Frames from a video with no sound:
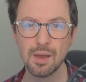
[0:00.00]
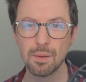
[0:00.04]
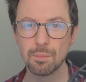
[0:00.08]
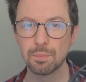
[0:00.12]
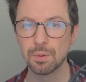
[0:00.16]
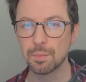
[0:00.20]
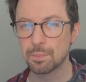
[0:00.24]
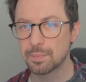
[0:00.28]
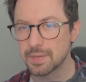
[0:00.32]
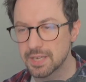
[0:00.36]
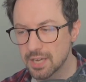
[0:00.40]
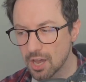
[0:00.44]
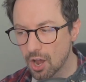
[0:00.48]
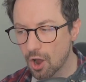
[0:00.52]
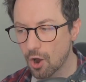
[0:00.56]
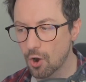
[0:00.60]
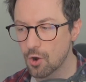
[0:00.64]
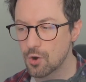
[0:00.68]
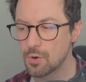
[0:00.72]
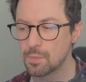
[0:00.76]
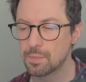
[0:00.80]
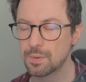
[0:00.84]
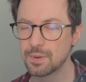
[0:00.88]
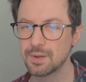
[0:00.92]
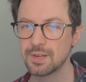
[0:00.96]
but be
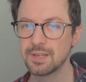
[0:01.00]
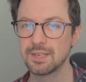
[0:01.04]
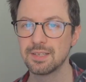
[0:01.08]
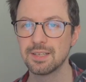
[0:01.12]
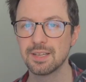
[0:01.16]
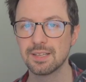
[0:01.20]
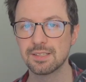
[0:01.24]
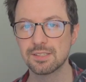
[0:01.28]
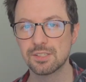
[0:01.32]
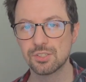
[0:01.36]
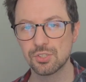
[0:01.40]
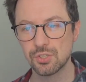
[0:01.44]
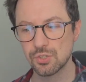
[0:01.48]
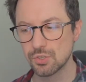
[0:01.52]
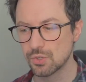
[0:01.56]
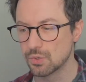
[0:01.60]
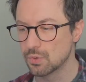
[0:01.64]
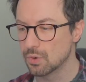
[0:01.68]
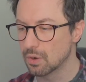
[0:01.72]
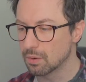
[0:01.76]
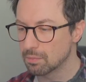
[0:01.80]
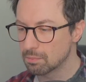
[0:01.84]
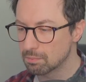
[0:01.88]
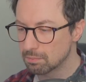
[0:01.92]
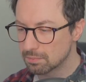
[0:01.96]
open
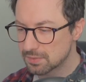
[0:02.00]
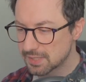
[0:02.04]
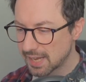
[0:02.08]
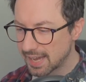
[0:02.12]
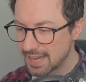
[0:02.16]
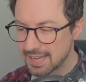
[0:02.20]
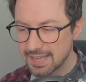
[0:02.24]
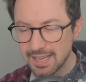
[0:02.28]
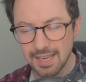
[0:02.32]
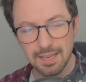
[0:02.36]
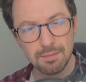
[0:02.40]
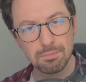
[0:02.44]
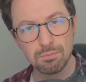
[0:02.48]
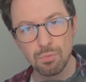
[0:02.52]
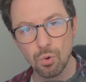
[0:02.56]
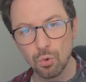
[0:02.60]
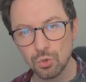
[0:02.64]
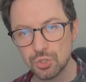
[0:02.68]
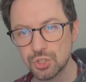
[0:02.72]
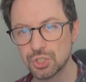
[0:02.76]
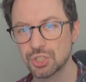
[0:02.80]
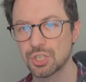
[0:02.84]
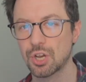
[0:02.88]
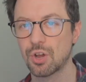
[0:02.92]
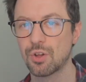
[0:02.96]
to taking more
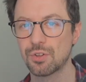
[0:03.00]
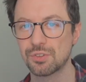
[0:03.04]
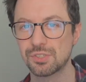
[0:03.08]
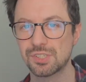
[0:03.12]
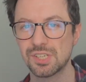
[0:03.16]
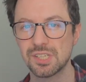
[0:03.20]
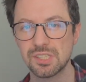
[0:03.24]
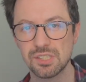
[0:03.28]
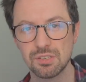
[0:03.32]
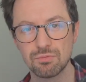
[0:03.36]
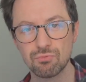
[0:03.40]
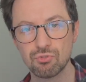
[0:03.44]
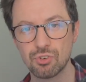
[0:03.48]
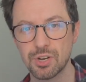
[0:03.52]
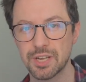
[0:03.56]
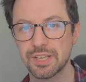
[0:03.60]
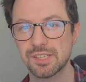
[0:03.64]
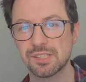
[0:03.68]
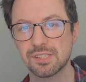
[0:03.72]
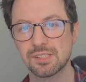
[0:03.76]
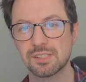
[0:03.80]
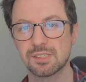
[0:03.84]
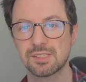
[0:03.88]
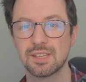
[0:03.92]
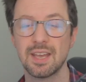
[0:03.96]
chances and
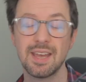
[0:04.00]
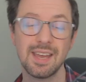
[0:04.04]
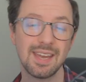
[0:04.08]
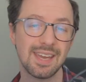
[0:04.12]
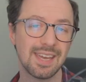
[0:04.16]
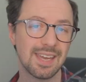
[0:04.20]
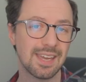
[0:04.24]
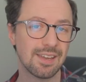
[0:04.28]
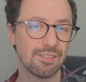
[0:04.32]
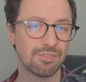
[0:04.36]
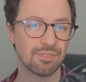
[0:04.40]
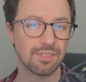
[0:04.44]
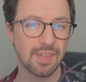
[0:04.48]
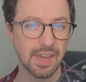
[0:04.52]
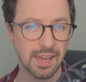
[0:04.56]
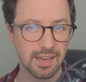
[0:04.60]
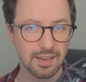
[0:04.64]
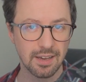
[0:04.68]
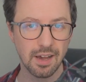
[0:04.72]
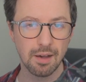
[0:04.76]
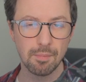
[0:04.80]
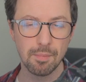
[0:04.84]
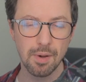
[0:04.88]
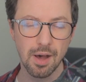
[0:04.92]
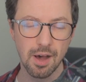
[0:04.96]
risks if they
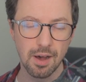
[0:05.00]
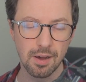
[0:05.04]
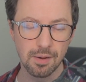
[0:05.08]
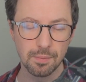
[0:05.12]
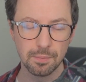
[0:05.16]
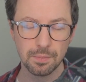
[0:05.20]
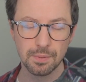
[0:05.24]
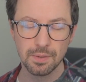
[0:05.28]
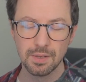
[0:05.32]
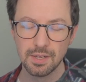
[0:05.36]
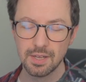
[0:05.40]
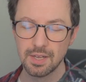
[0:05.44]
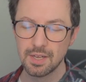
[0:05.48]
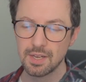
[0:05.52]
come up.